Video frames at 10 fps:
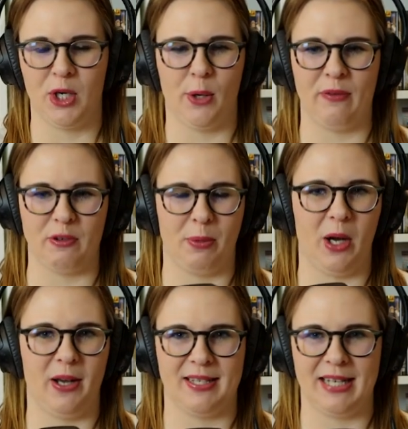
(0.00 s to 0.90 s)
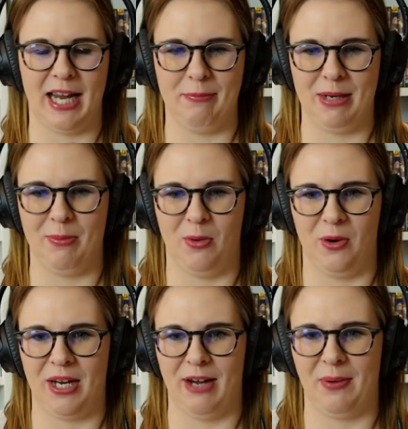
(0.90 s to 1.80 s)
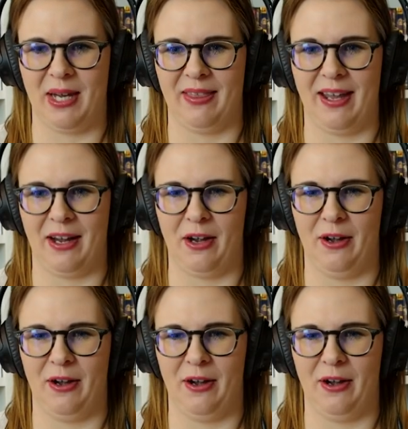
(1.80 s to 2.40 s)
We don't have to pause time anymore. Yeah, we can let